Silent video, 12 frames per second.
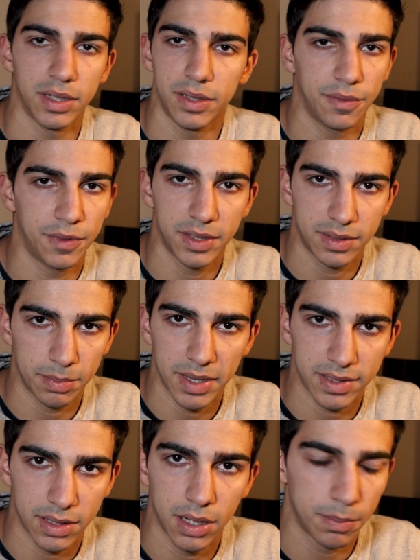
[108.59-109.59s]
If it's
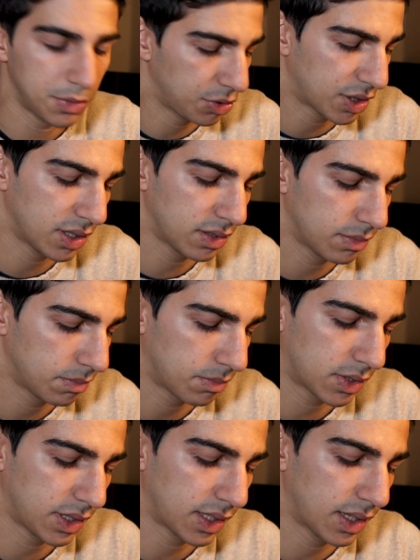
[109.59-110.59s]
messed up, you can
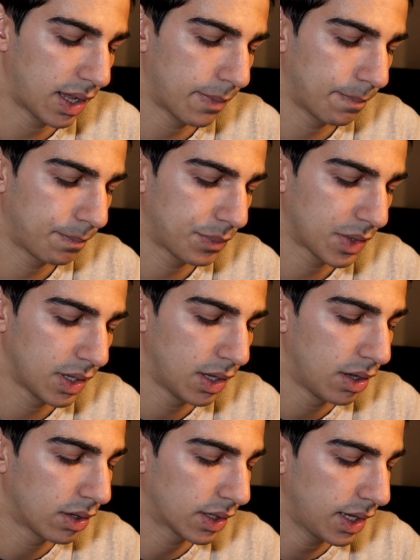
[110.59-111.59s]
click that.
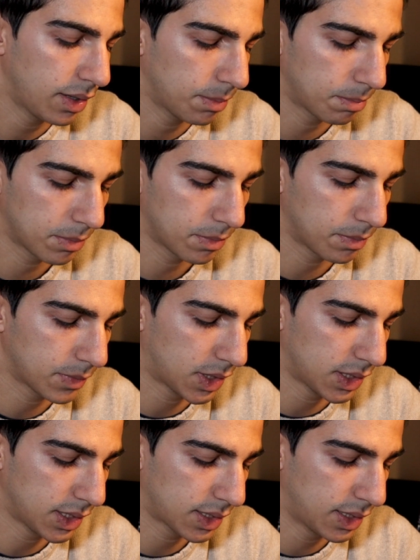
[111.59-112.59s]
Okay,
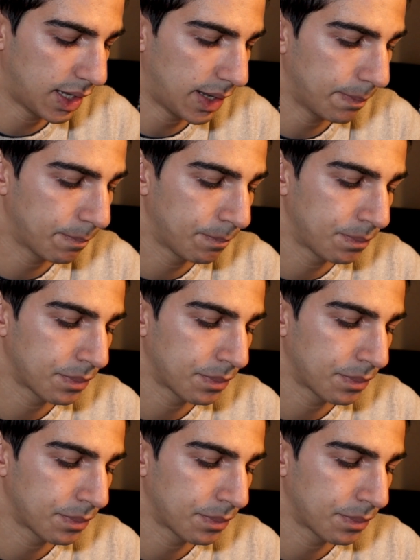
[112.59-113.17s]
click that.